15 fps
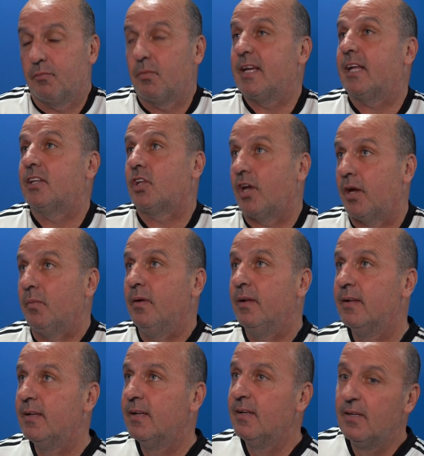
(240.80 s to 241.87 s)
if we get
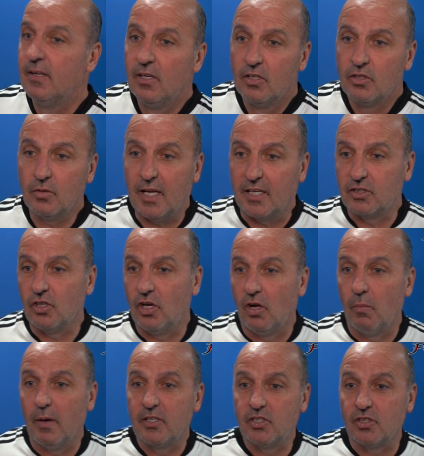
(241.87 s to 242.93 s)
through. So that's
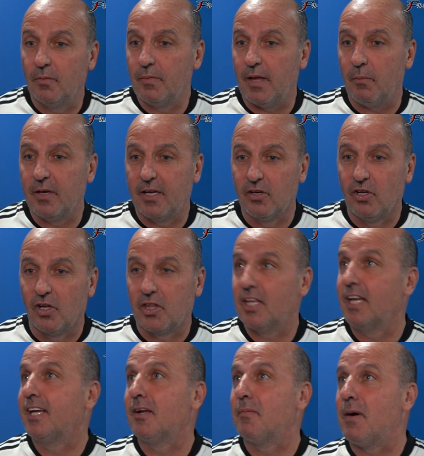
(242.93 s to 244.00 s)
always something that we can all
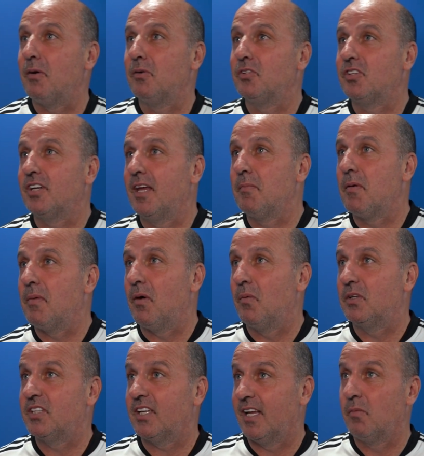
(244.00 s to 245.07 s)
think about and dream about,
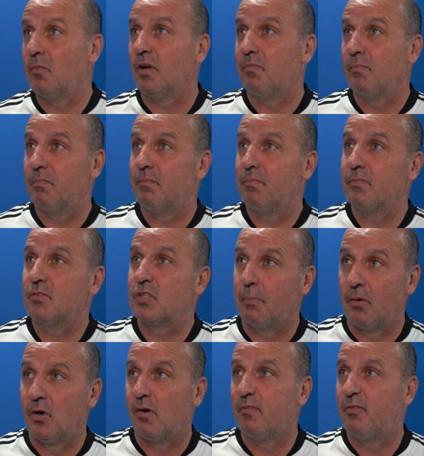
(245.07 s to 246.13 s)
which I think what
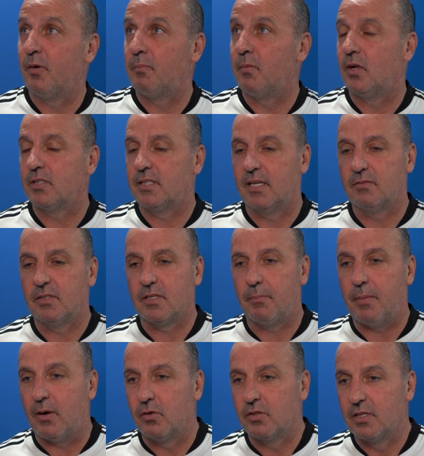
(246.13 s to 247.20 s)
supporting football teams is
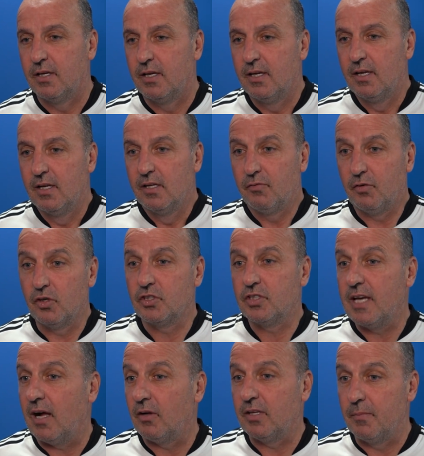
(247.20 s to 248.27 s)
about. For
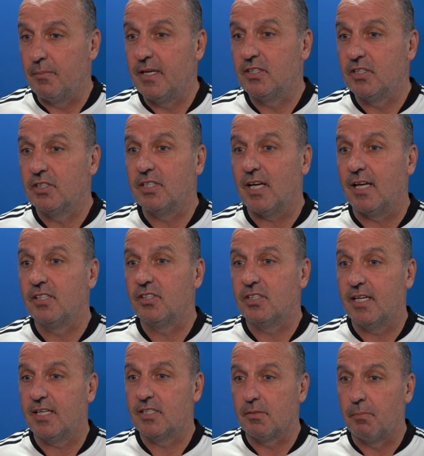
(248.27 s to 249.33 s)
us now, the immediate challenge
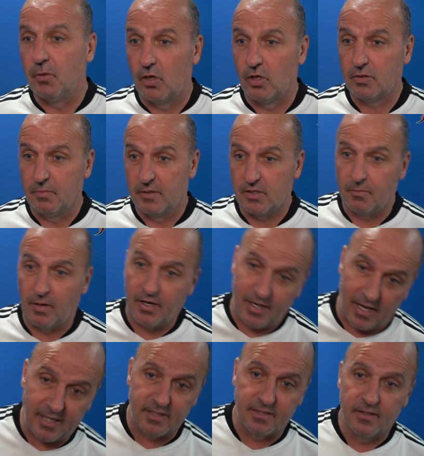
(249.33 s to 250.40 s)
to support them tomorrow
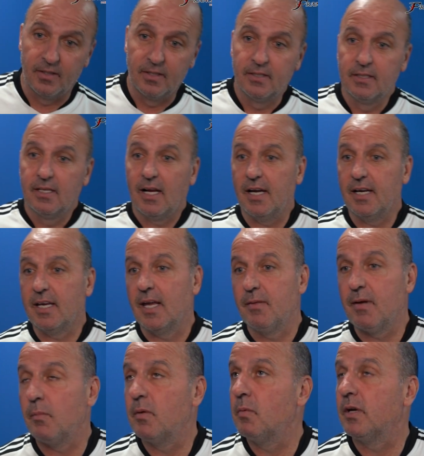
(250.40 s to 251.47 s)
night, and a
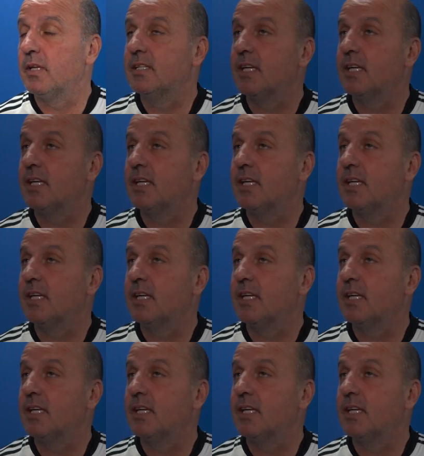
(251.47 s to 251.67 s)
game that we want to